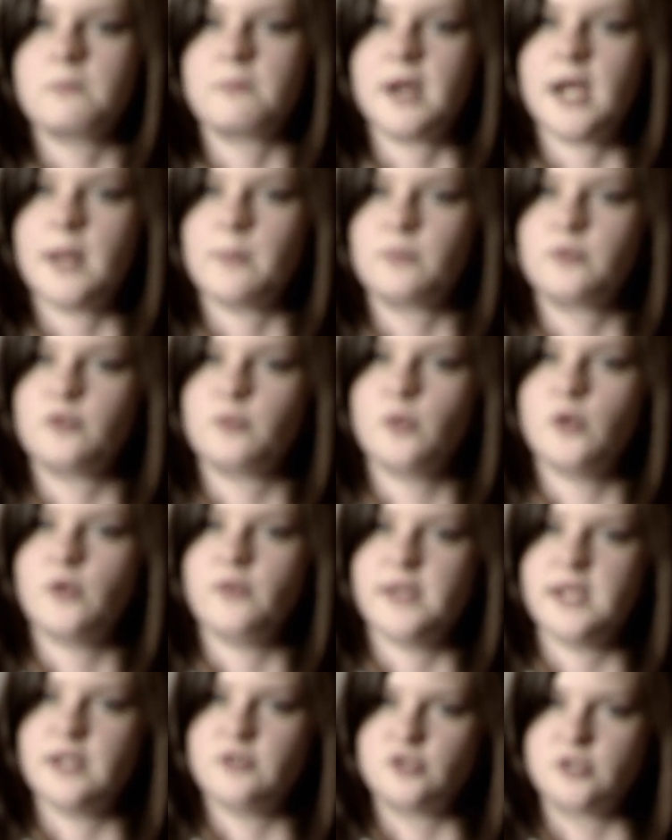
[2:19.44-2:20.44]
perhaps more
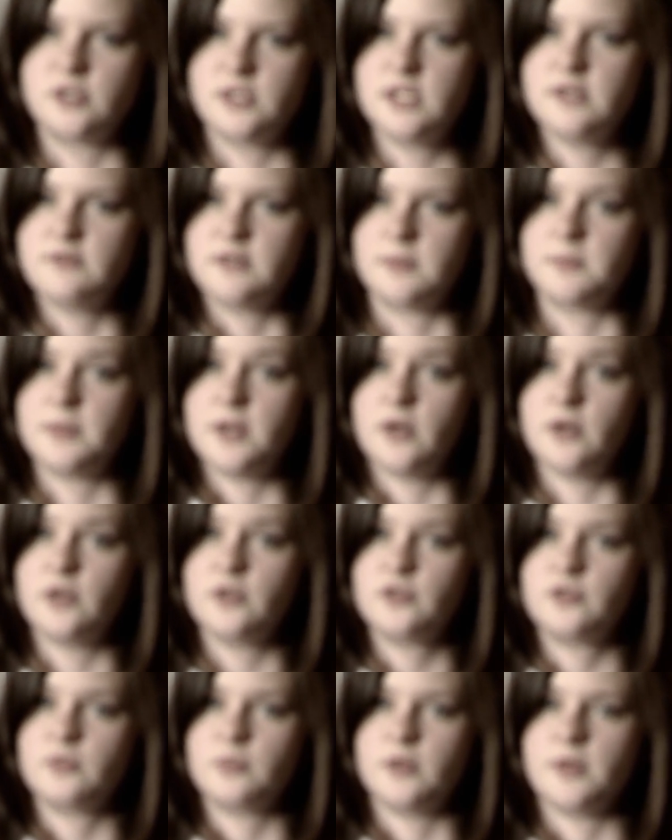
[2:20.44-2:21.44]
the engineering
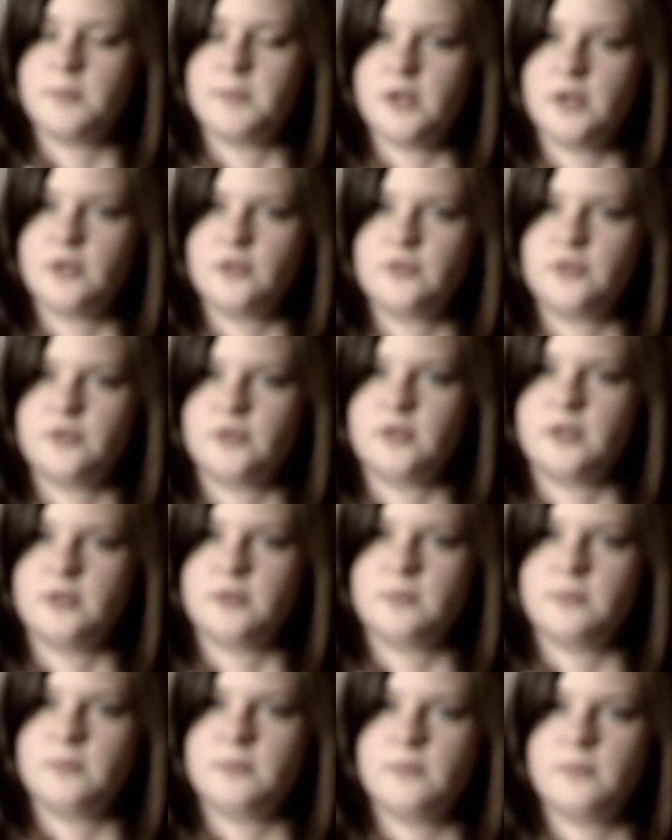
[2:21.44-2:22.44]
parts were the parts that
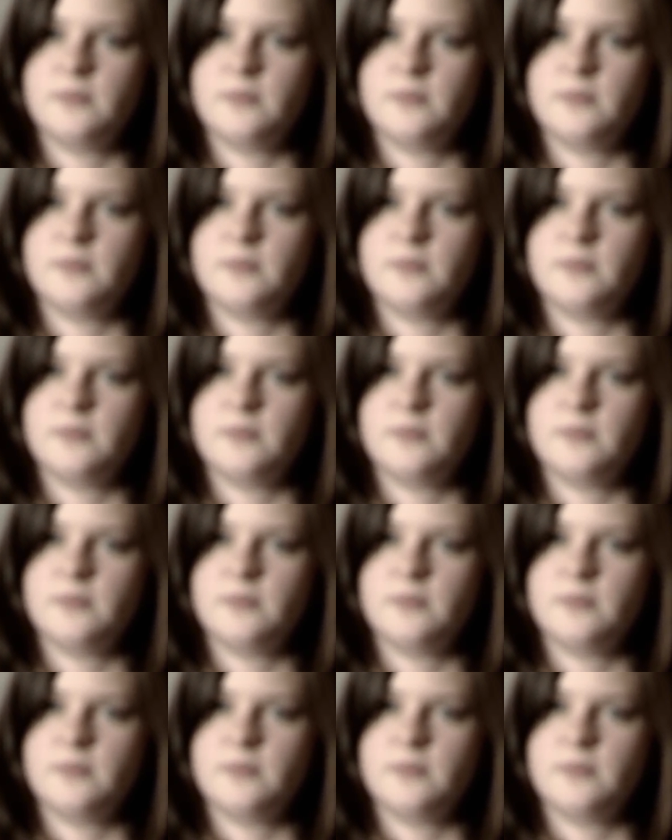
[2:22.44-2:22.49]
I